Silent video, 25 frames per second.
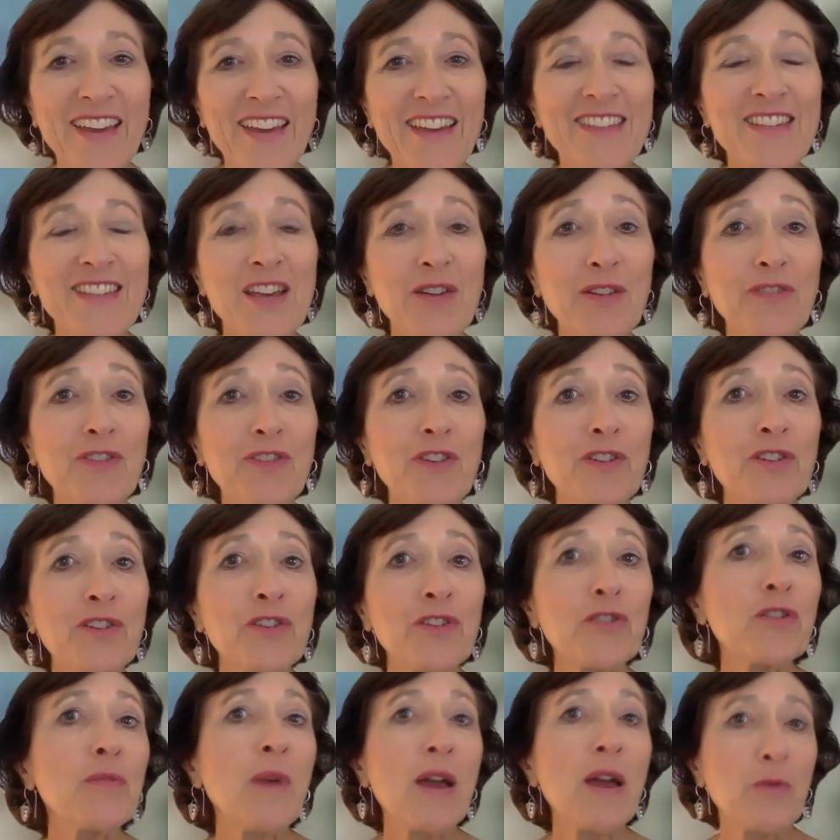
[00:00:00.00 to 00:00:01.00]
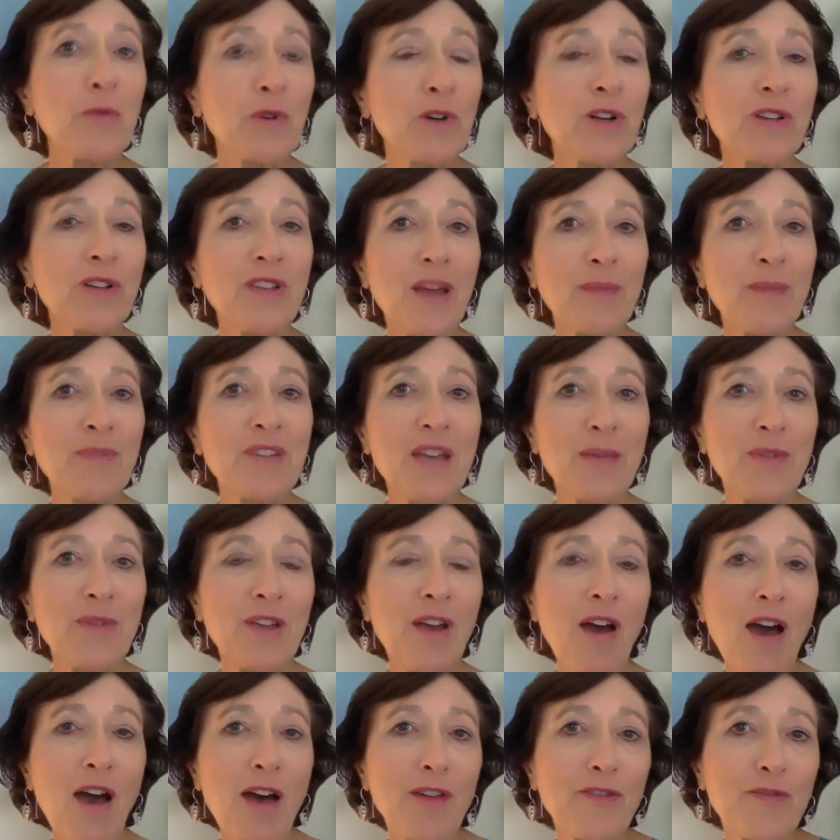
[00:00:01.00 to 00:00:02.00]
So if you're new to my world, I'm
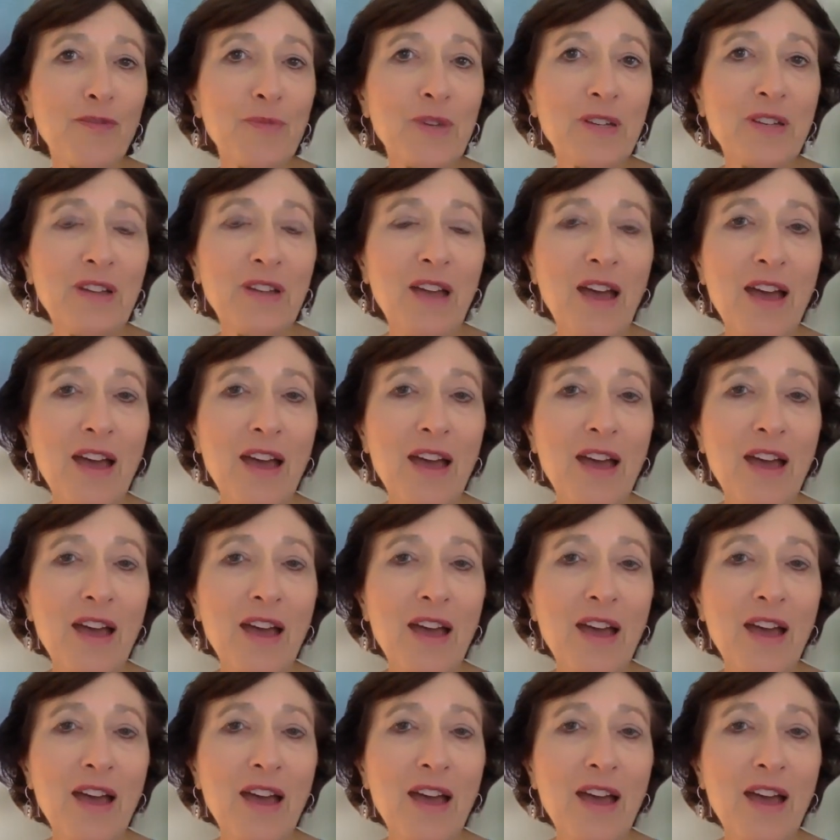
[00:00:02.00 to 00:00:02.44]
Debbie Hoffman.